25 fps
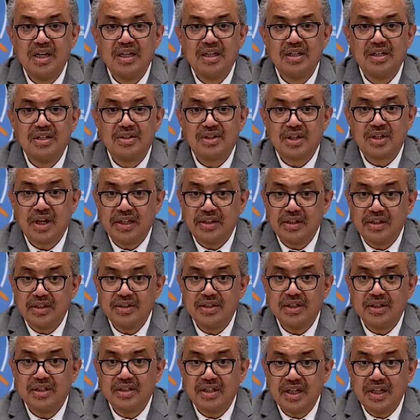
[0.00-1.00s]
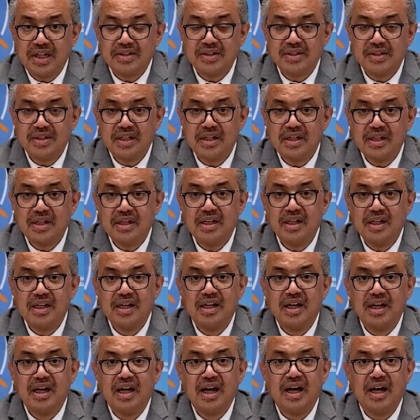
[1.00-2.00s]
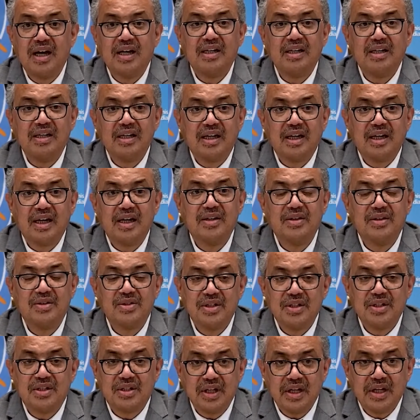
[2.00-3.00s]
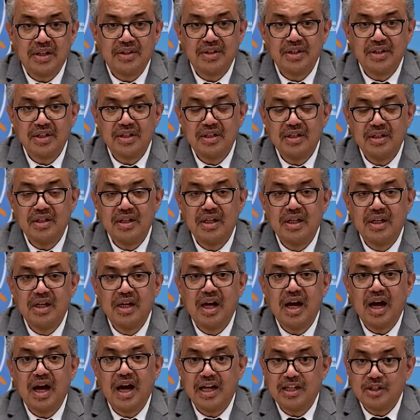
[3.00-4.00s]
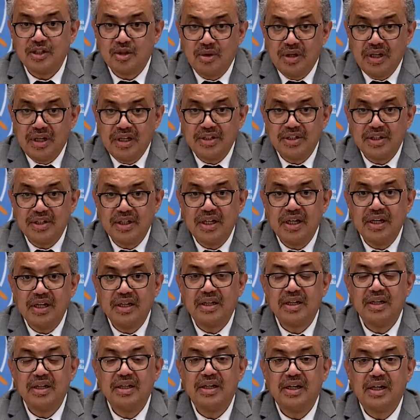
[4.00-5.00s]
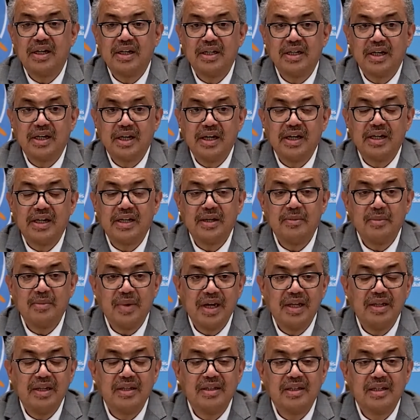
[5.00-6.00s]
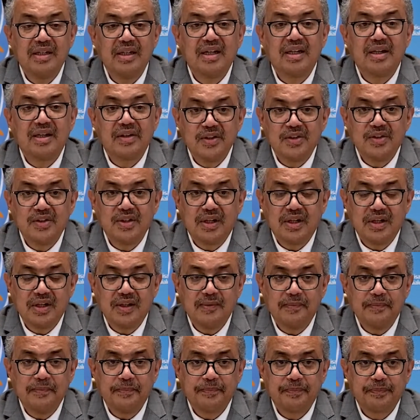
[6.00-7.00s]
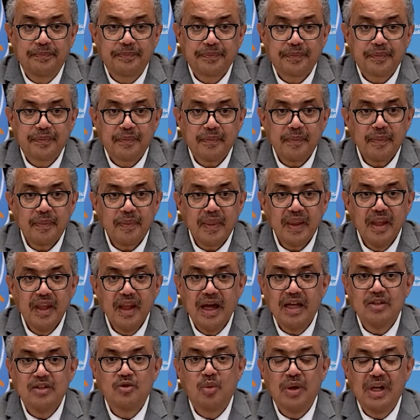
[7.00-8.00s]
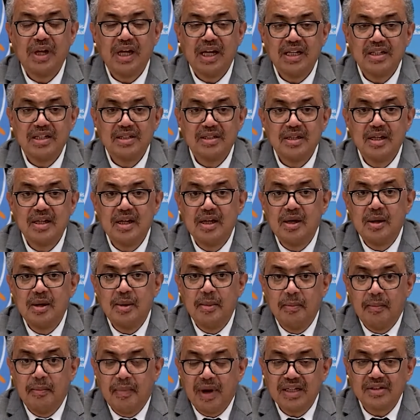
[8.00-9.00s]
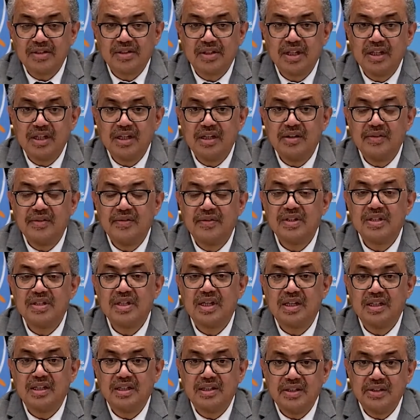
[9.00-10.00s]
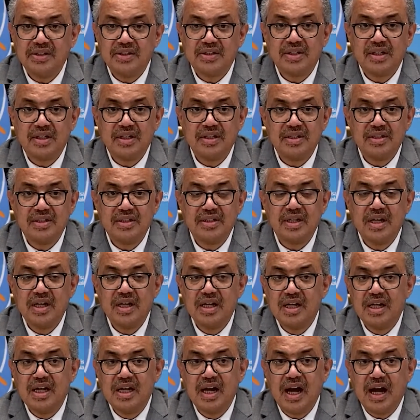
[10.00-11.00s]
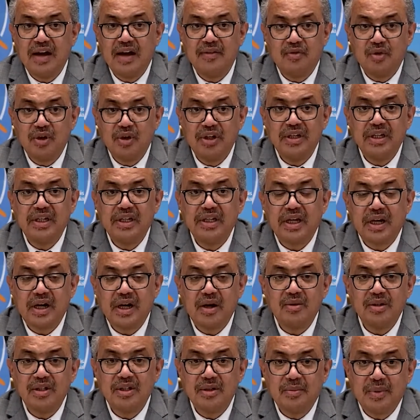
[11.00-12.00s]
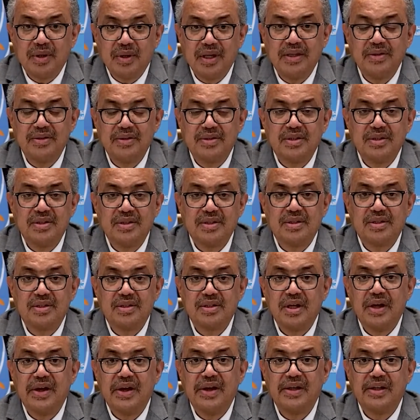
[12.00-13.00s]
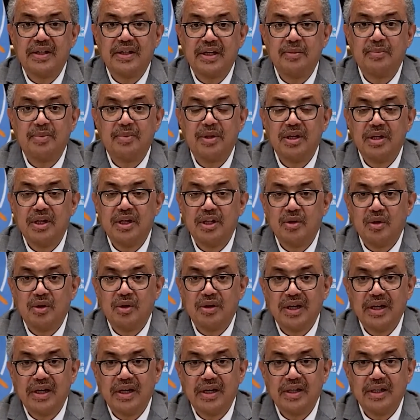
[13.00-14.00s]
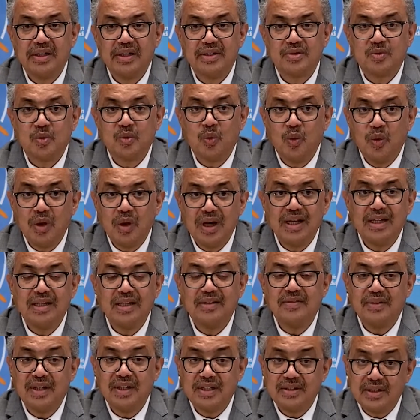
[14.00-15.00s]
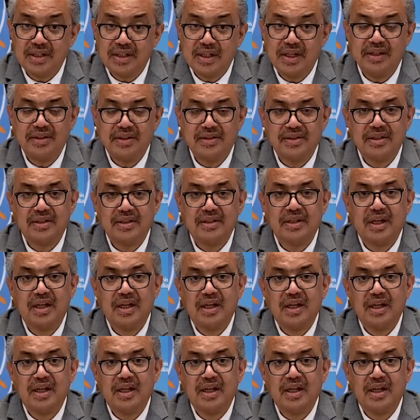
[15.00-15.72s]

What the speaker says: strategic testing, early case detection, isolation, and clinical care remain critical, as well as masking, physical distance, avoiding crowded places, and keeping indoor areas well ventilated